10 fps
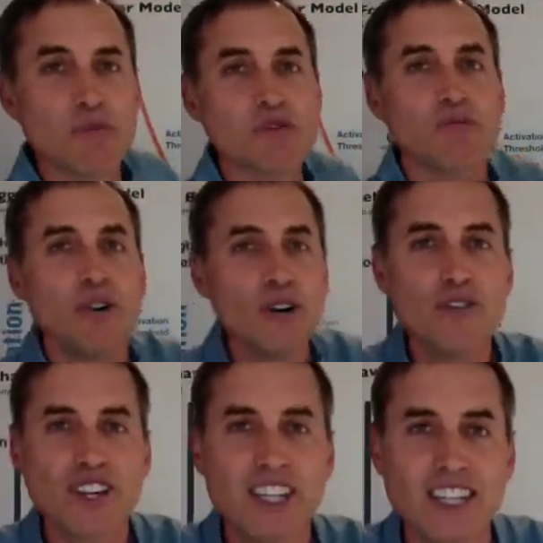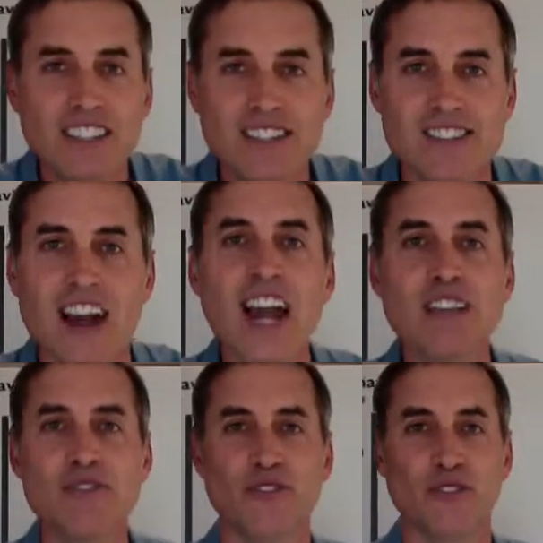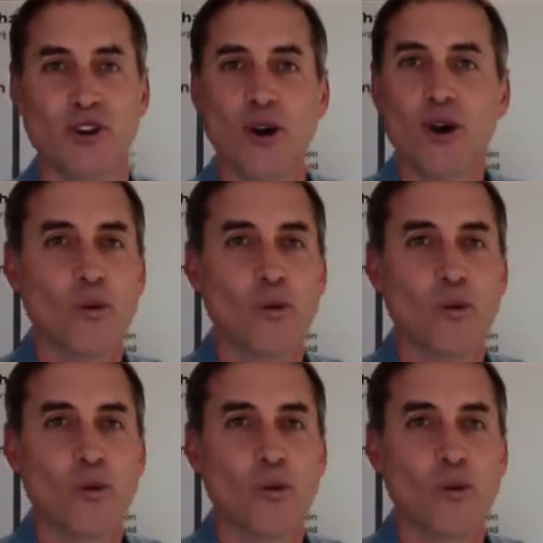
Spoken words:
it was perfectly designed for